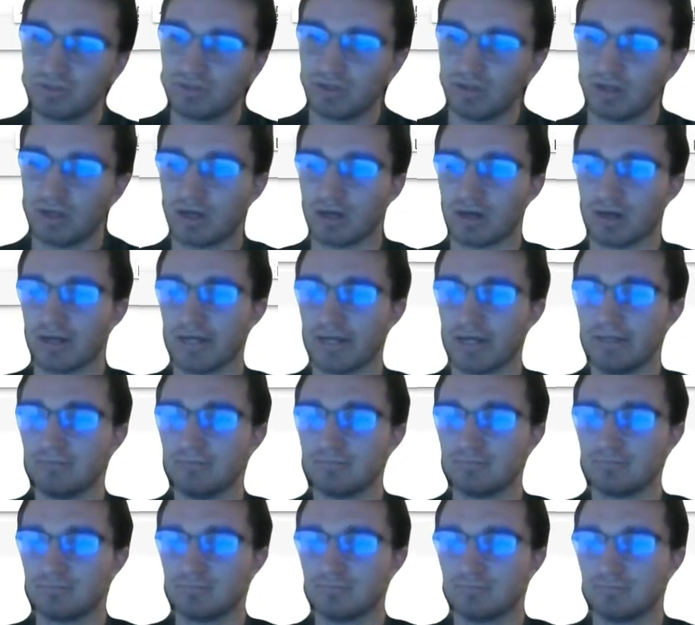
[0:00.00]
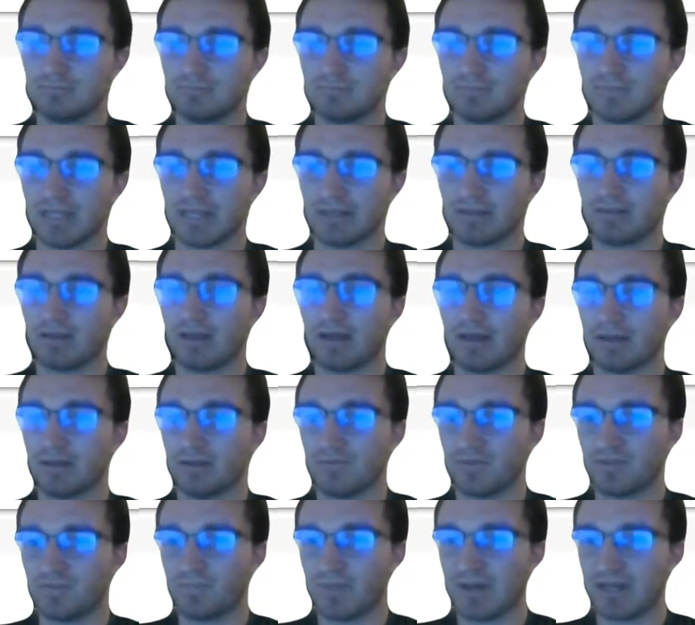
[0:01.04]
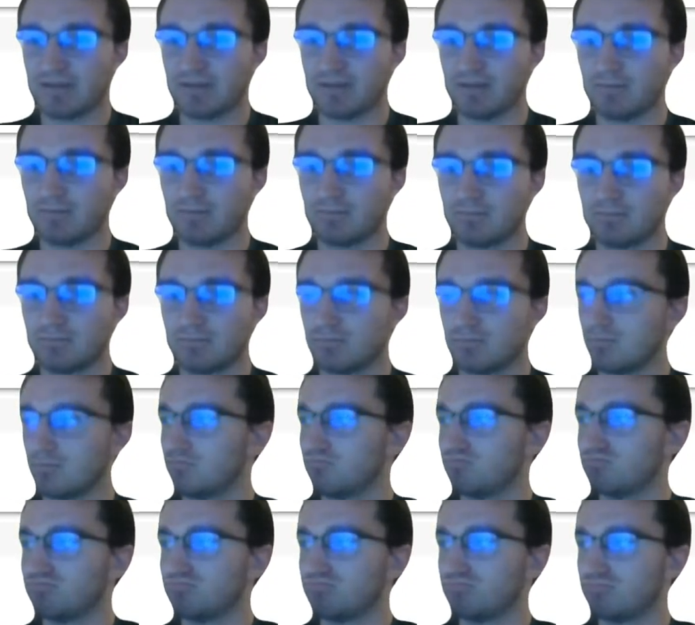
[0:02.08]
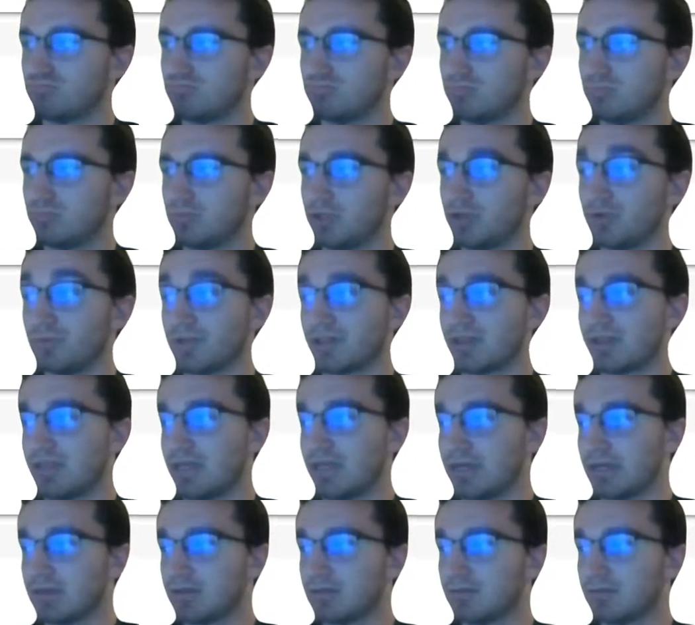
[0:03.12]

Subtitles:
All right, that's kind of expected, you would think.